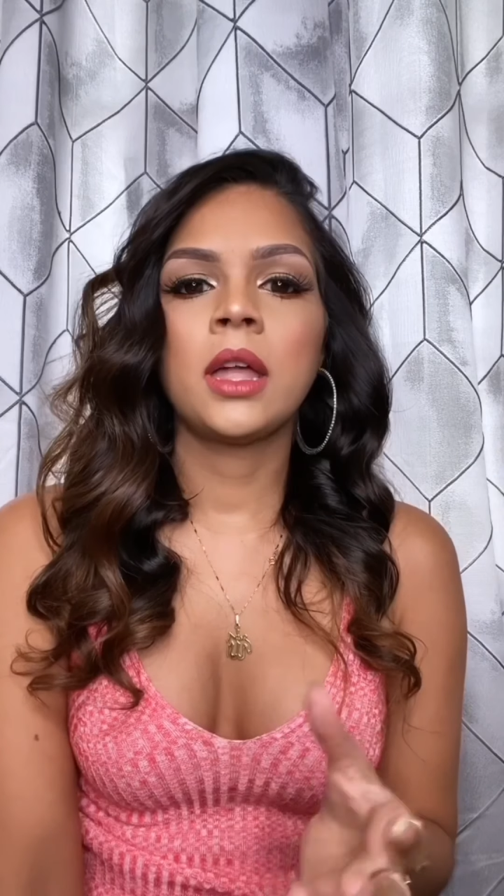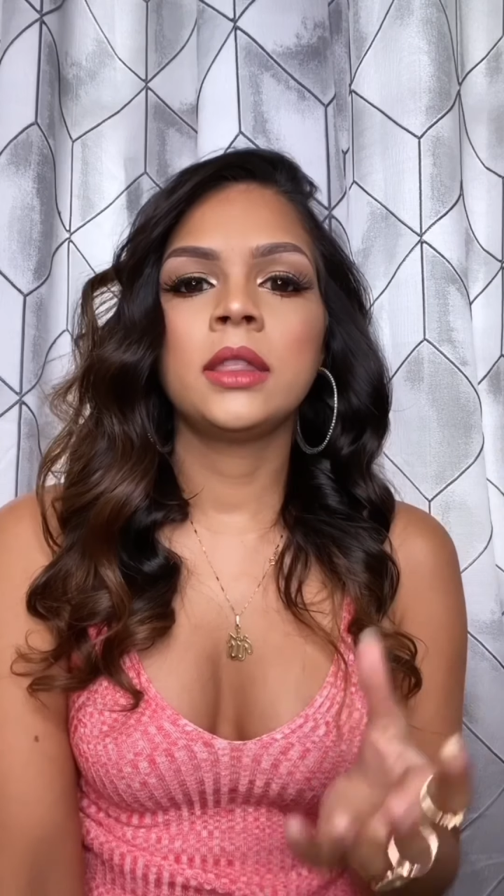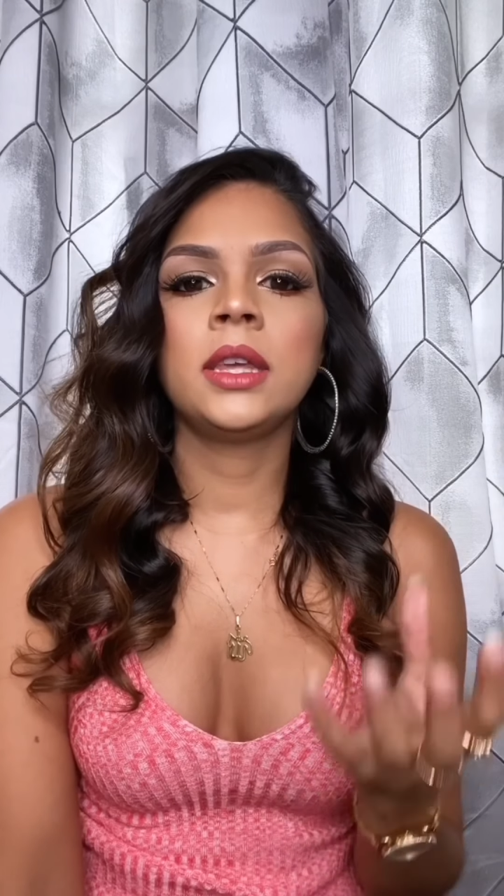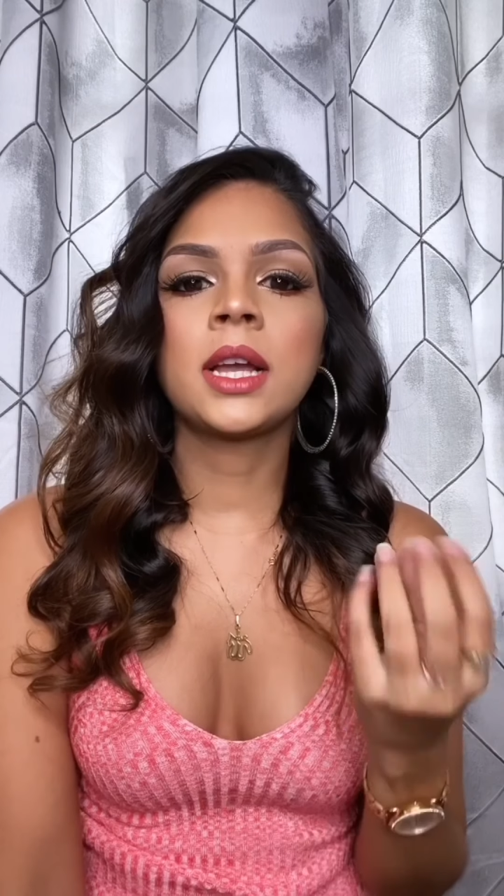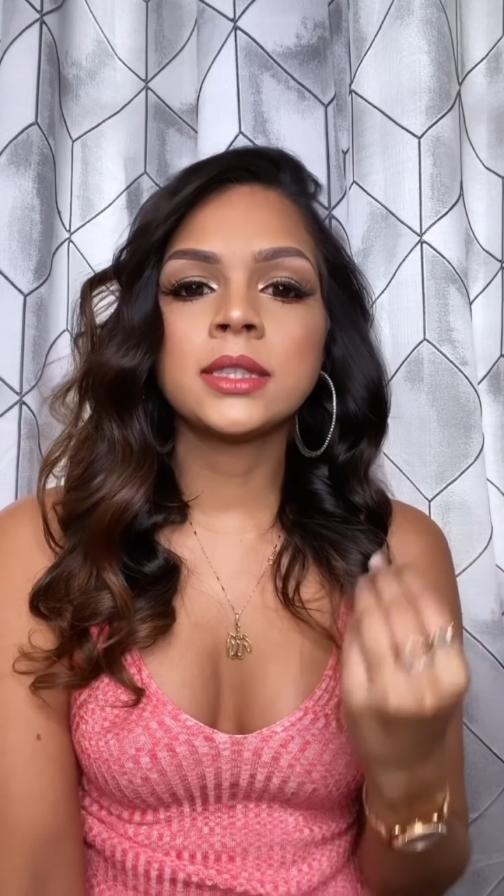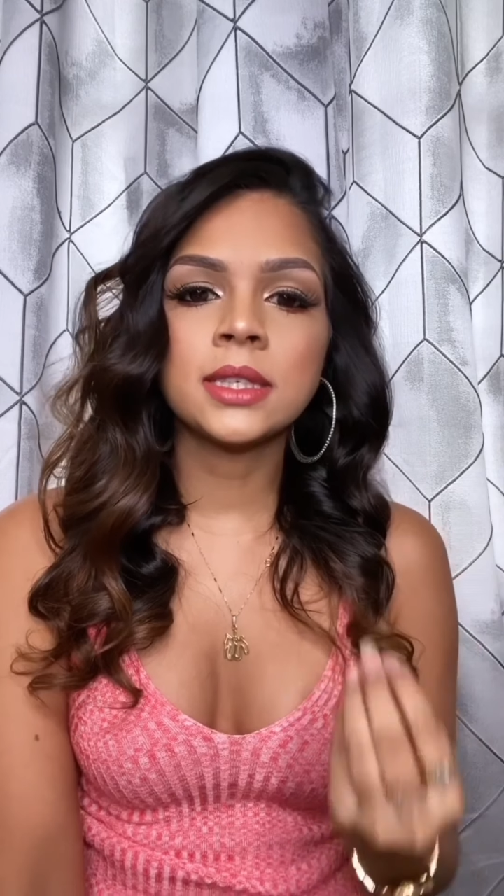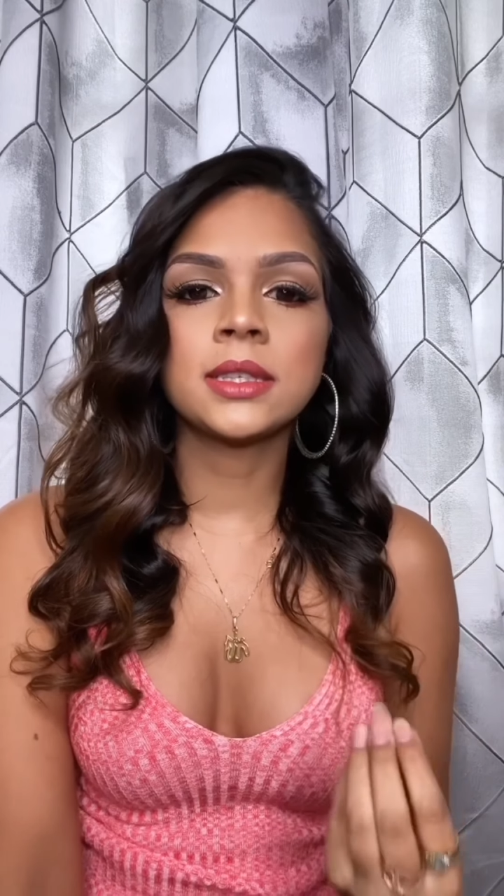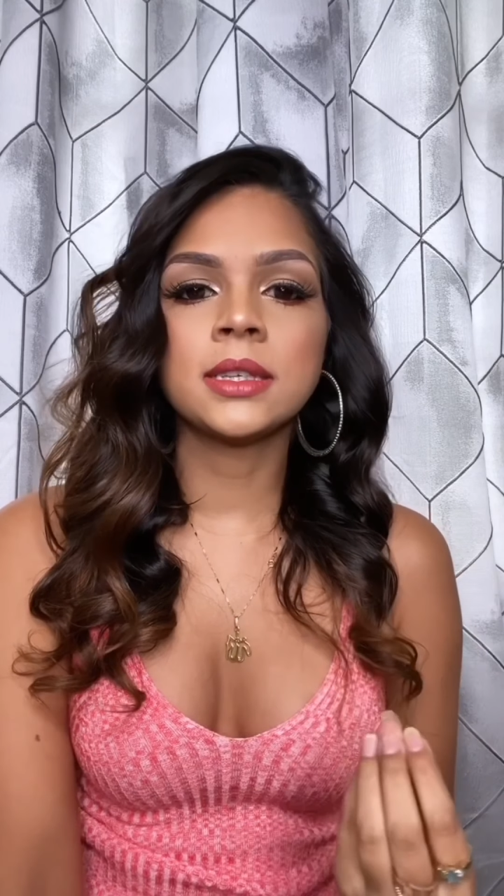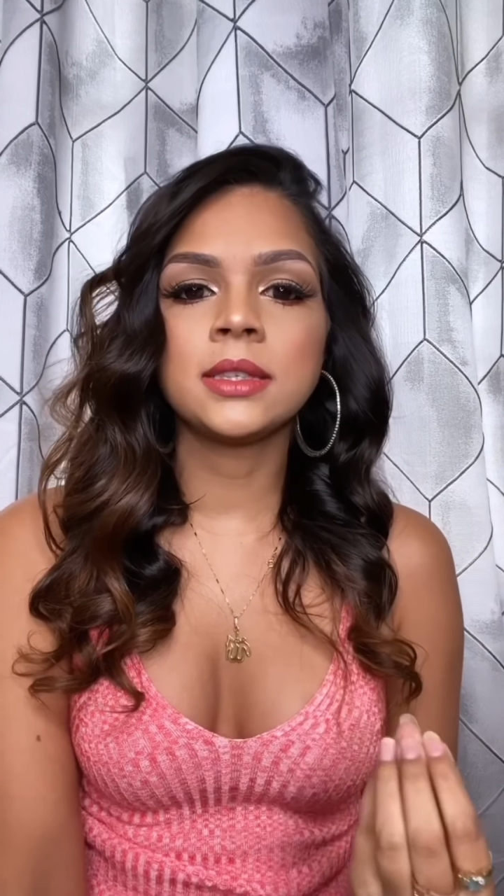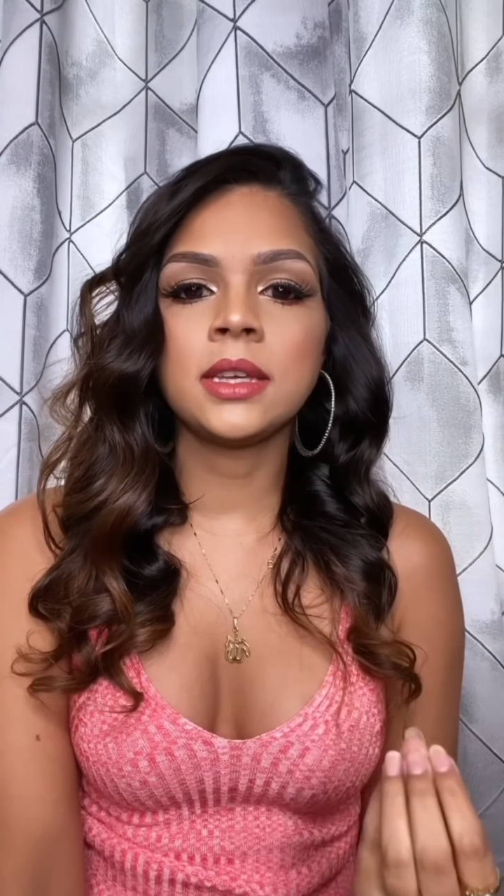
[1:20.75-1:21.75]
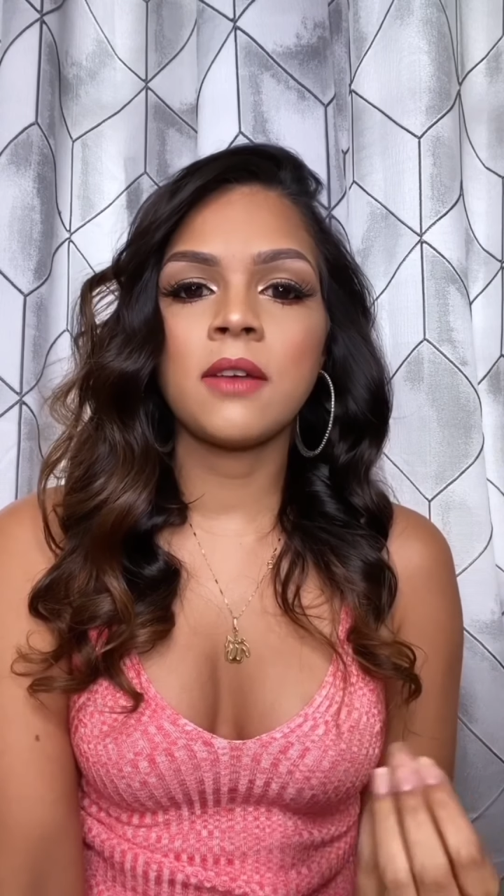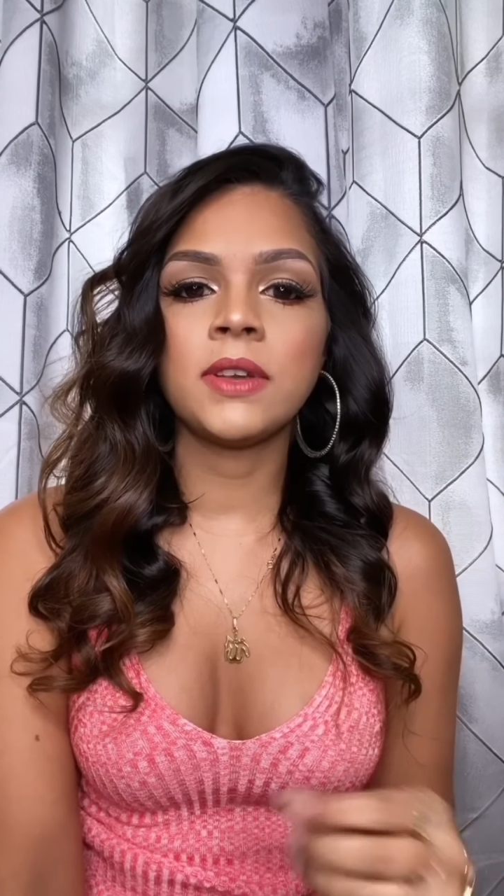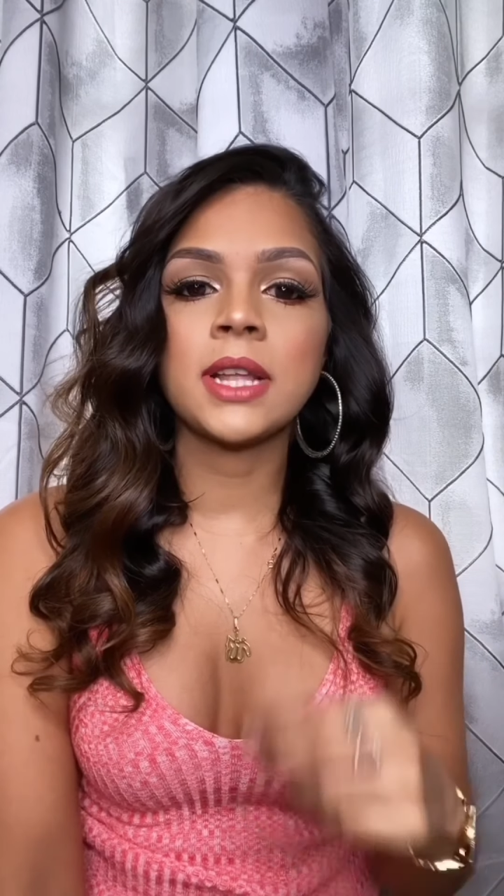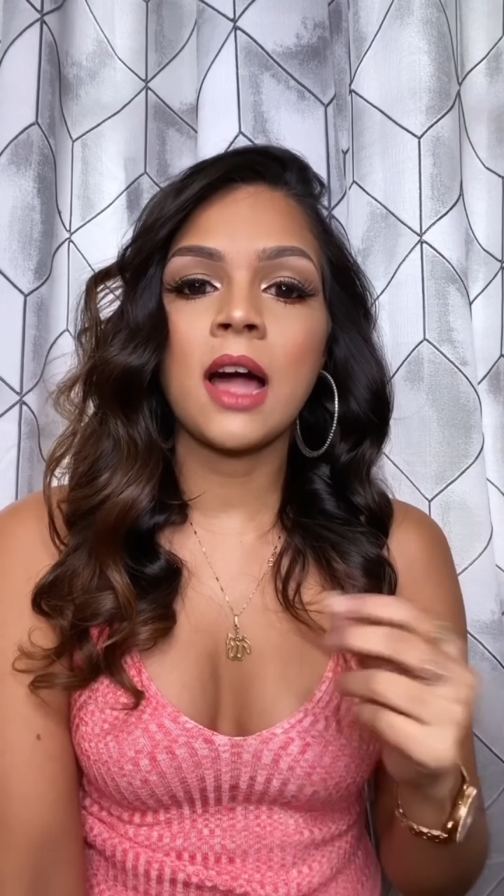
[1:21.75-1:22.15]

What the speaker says: The consistency of it